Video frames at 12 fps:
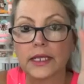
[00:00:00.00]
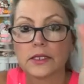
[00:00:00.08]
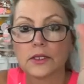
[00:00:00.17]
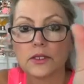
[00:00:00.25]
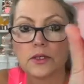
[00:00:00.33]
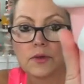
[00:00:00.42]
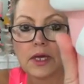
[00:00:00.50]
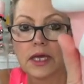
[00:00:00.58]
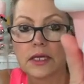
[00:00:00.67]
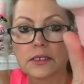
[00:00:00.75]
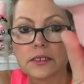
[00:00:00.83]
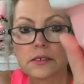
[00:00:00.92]
one and you
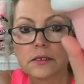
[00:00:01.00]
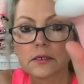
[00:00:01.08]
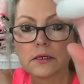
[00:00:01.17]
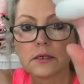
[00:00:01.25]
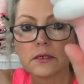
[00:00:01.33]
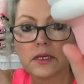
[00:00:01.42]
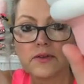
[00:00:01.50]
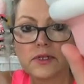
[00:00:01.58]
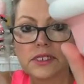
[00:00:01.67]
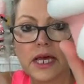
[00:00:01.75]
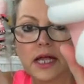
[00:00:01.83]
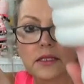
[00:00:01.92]
can't
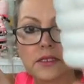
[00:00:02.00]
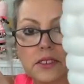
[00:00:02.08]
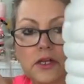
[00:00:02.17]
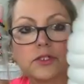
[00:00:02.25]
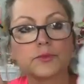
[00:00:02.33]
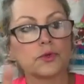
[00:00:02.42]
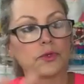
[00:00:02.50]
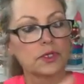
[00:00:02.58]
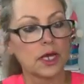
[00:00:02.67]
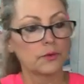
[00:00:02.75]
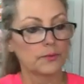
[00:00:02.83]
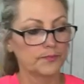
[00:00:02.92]
even tell. It's all
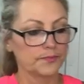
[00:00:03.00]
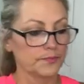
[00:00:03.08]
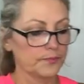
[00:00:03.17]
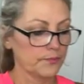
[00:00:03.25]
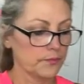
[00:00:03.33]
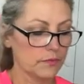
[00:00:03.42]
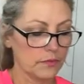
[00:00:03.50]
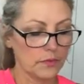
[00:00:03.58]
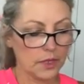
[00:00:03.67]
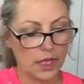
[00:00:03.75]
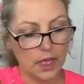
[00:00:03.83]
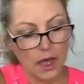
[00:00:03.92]
smoothed out.
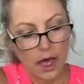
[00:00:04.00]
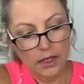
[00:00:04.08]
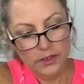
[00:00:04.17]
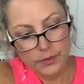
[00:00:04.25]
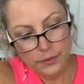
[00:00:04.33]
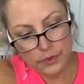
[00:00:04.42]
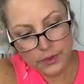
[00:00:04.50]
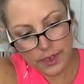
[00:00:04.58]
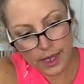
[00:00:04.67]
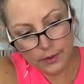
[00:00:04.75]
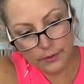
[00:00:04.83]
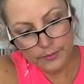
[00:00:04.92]
All
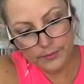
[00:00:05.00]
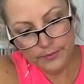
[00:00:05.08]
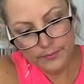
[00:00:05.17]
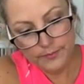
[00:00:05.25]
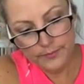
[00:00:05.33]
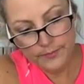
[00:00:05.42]
smoothed out.